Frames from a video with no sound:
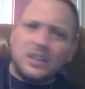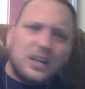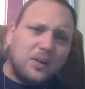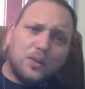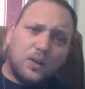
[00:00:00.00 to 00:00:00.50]

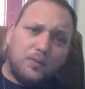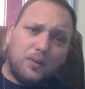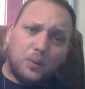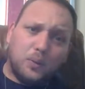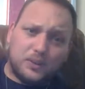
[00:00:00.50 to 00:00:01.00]
I don't know if
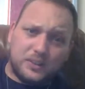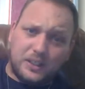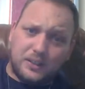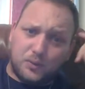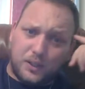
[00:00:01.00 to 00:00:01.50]
it works in
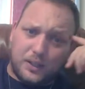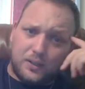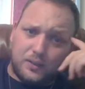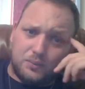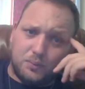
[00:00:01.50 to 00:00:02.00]
Android
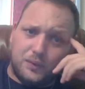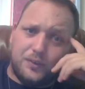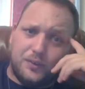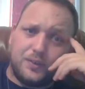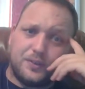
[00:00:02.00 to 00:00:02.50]
L
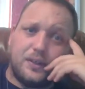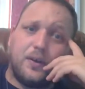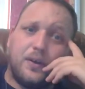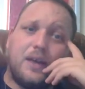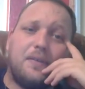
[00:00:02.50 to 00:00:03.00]
preview because I
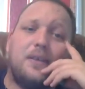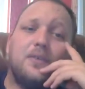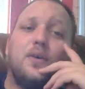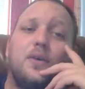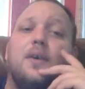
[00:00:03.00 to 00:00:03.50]
don't have
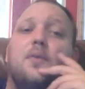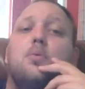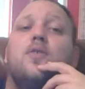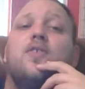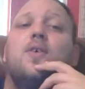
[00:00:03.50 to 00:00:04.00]
Android L
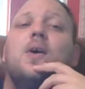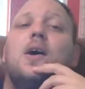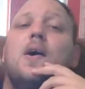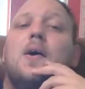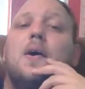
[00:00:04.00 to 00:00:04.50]
preview.
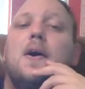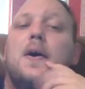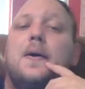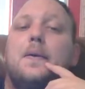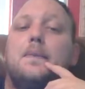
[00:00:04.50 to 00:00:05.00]

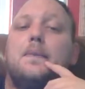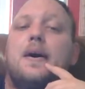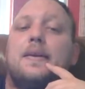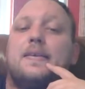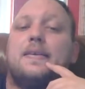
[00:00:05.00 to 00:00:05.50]

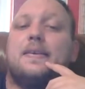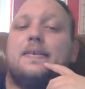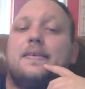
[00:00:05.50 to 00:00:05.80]
I didn't.